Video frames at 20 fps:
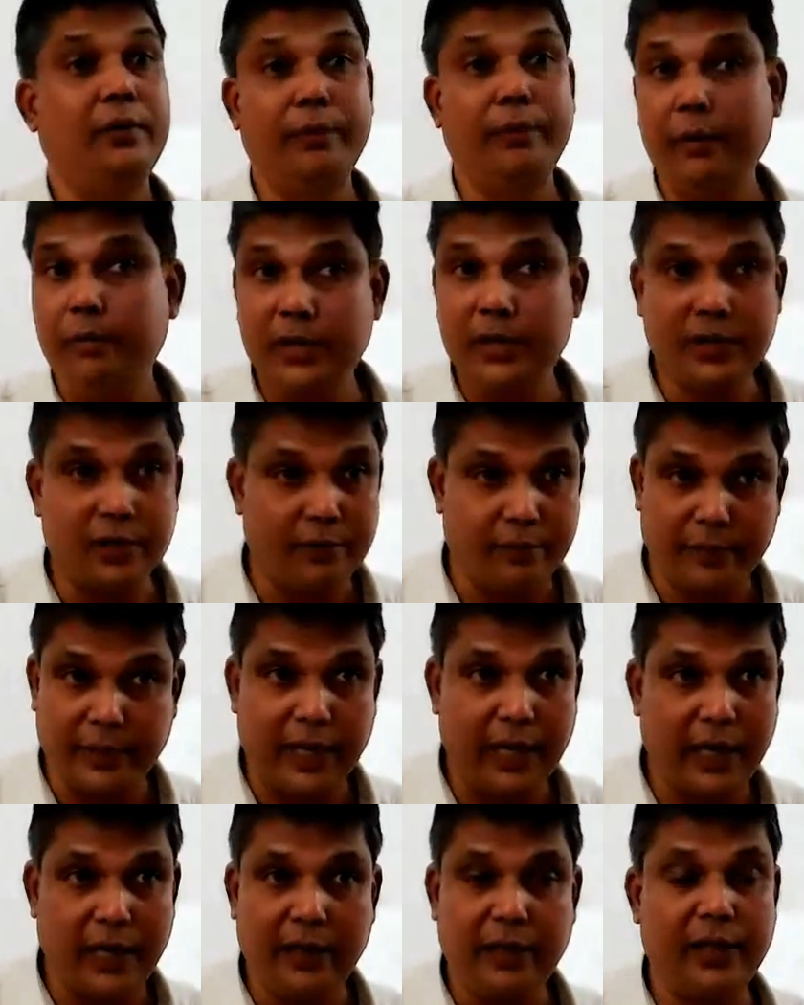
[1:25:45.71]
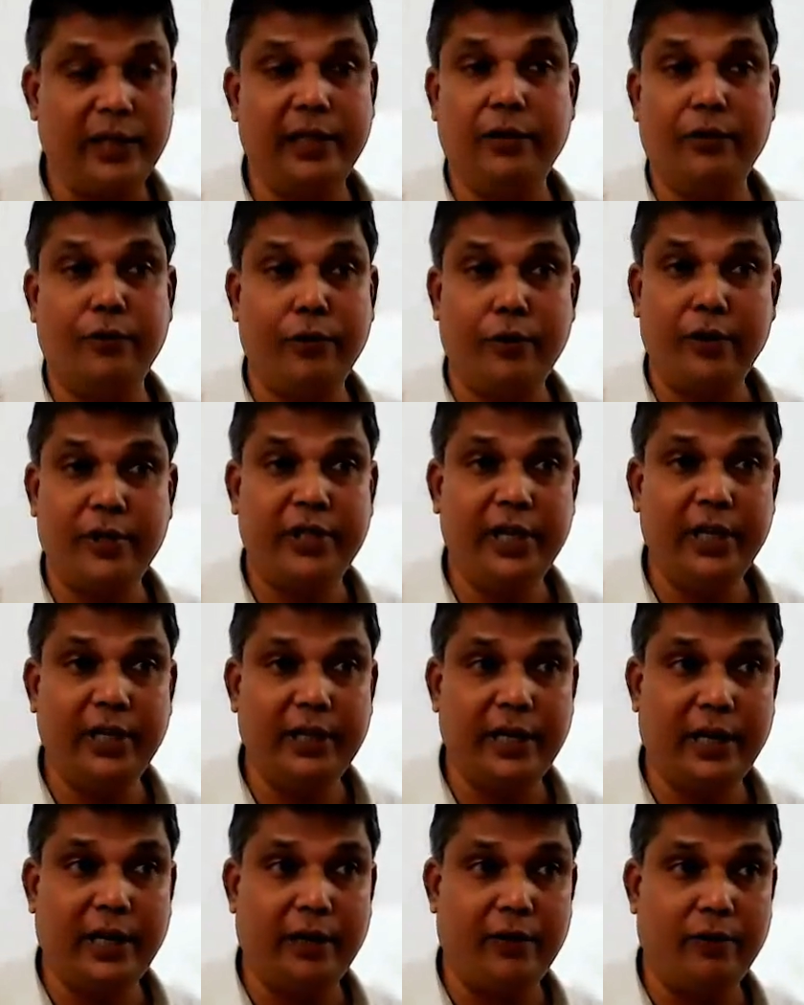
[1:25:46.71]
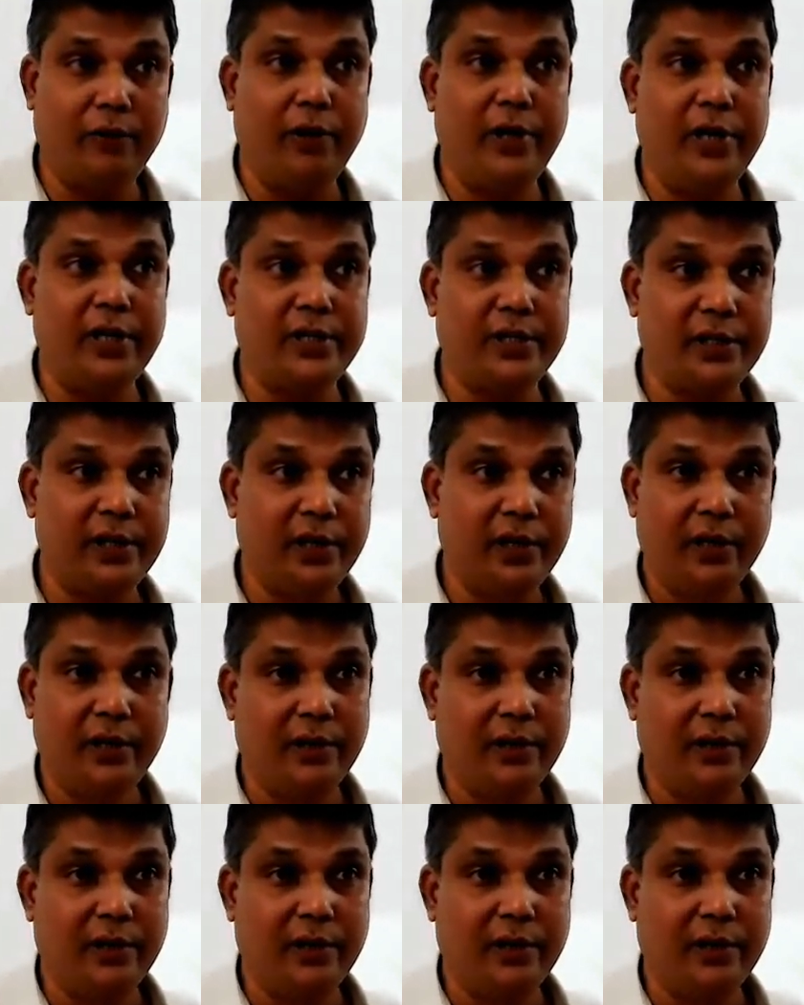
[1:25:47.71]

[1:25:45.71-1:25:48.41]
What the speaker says: maybe some there they don't think their role is